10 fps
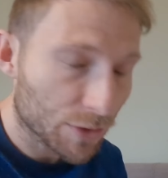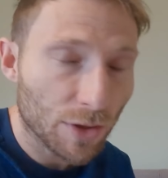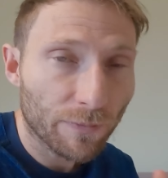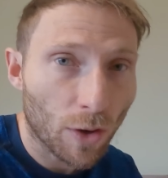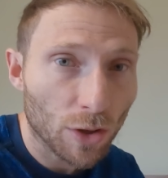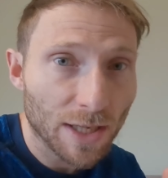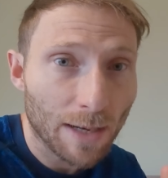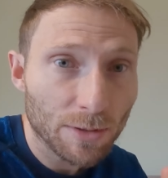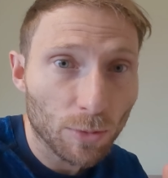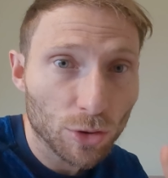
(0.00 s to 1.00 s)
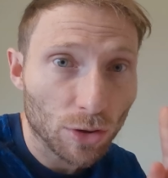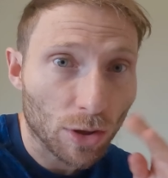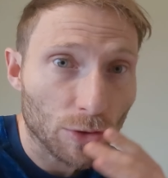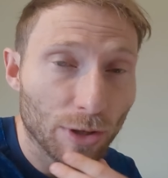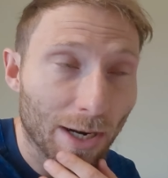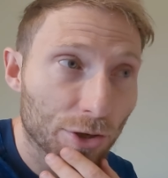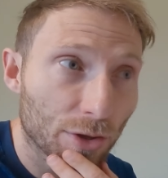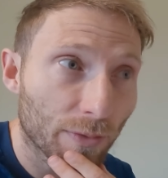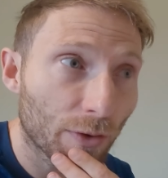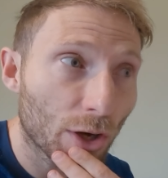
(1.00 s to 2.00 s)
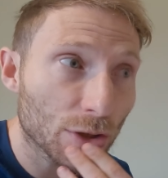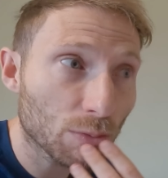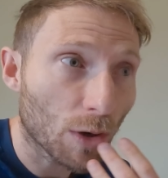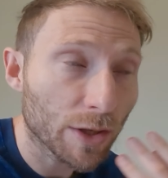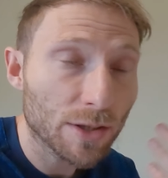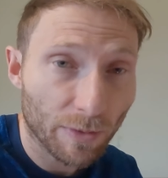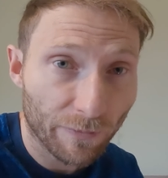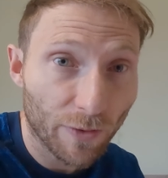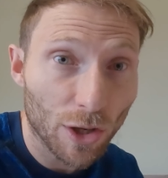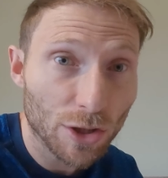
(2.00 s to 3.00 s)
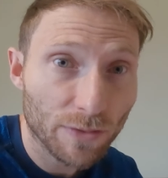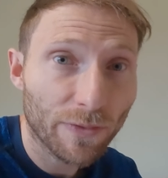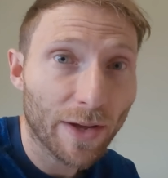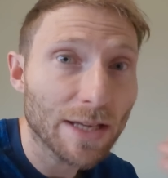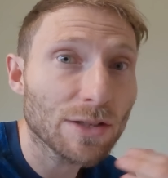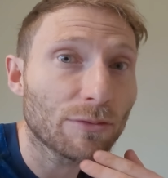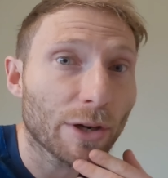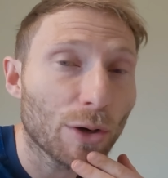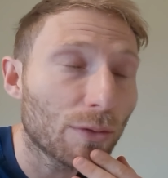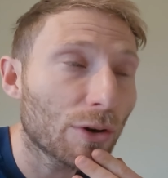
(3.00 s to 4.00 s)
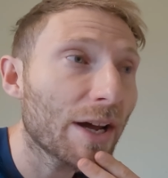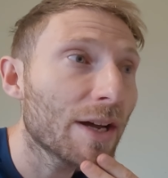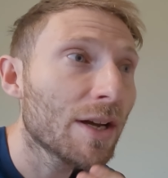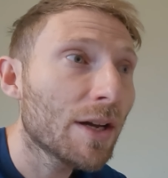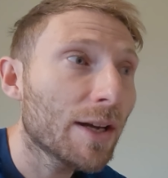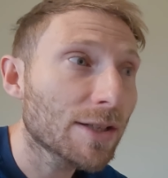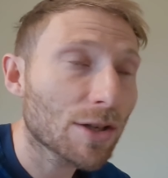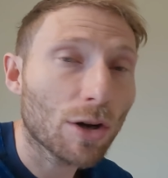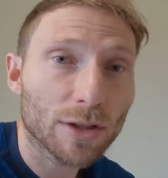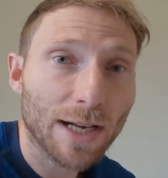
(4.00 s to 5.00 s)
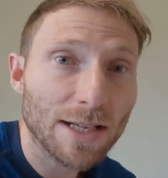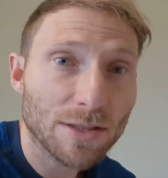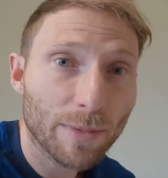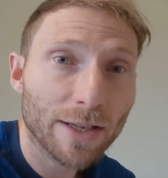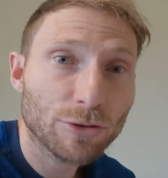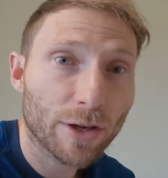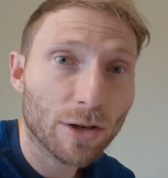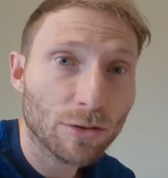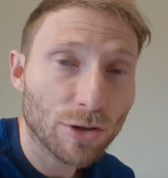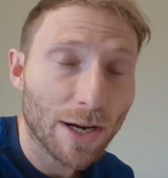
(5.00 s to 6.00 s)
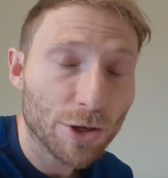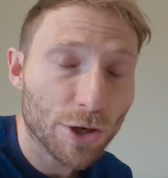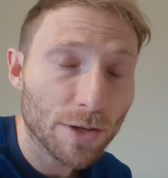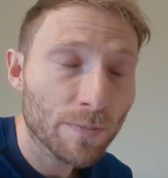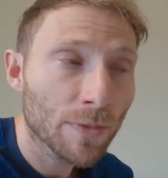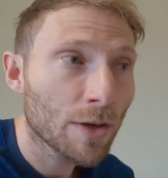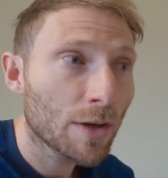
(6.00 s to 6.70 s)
So the 4 types of muscle contraction, the first one is the first phase of recovery, is called an isometric contraction,